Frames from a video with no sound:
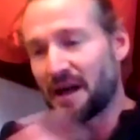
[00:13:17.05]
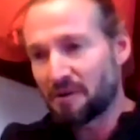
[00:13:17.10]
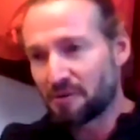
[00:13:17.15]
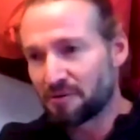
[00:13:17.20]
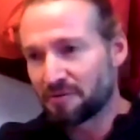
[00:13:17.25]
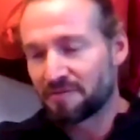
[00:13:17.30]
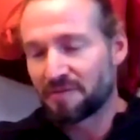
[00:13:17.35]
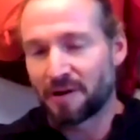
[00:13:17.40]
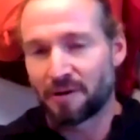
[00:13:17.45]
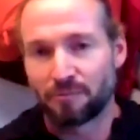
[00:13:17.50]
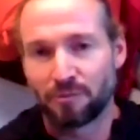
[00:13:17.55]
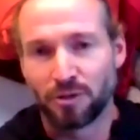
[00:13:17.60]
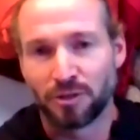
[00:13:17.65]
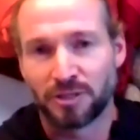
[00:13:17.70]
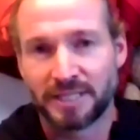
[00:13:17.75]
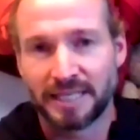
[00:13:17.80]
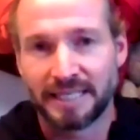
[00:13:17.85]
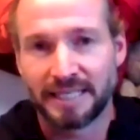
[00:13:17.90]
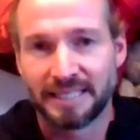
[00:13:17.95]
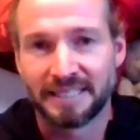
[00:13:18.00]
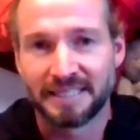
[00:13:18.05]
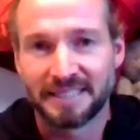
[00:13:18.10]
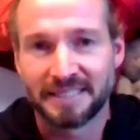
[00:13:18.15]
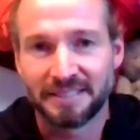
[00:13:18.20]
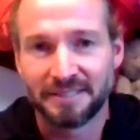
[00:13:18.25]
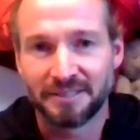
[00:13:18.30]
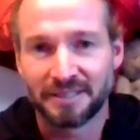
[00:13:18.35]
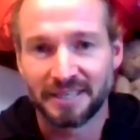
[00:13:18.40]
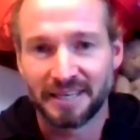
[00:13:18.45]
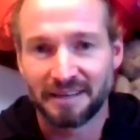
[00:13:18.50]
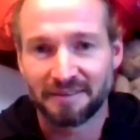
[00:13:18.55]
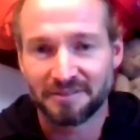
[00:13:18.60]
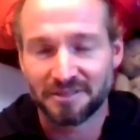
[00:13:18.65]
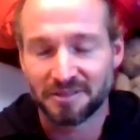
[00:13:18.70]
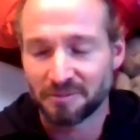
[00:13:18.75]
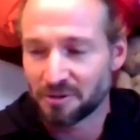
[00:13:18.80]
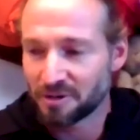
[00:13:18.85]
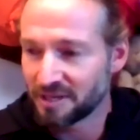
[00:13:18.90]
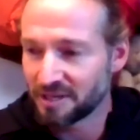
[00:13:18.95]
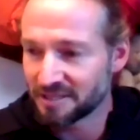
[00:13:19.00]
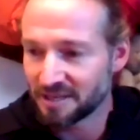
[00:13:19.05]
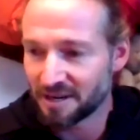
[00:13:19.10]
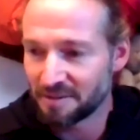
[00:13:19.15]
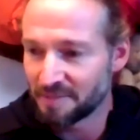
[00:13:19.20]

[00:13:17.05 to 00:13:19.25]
out of that routine, you can have some crazy.